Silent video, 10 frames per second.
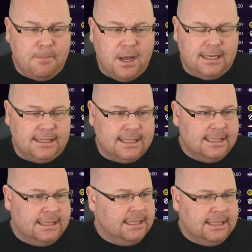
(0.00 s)
But
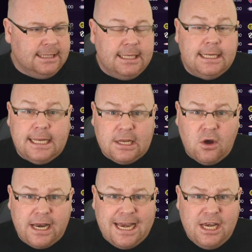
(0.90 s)
he
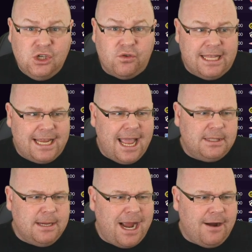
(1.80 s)
got an injury that
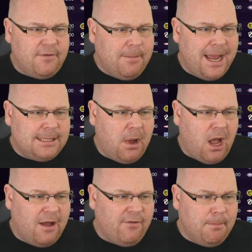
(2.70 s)
kept him out for the best
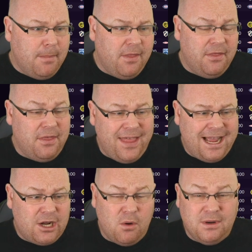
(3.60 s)
part of a month. And
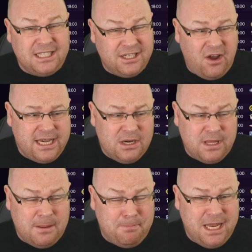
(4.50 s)
that coincided
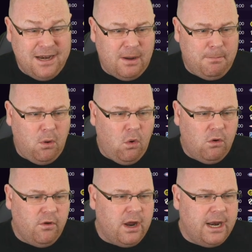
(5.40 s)
with a bit of a
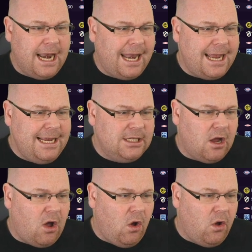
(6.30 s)
poor run
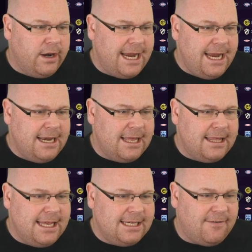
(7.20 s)
later on in
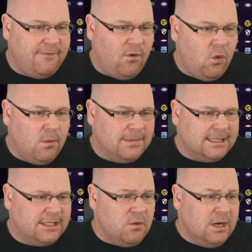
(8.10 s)
this form.
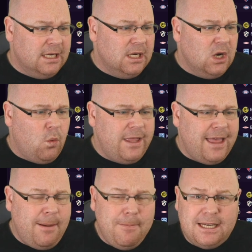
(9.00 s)
So we
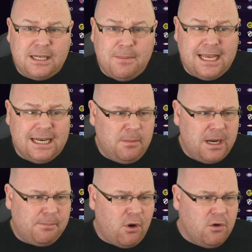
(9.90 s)
then managed to make a little
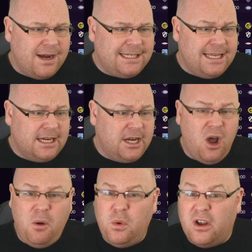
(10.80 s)
bit of progress in the
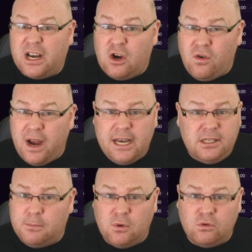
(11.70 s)
cup. We got a
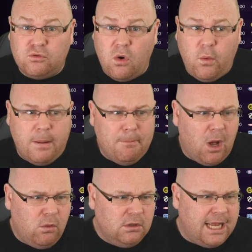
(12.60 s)
creditable draw with
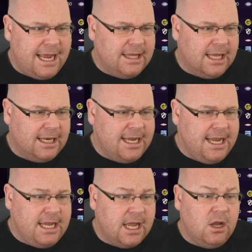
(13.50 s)
Molde in the
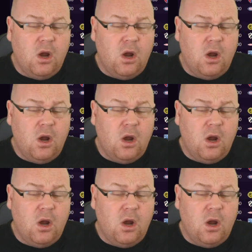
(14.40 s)
league.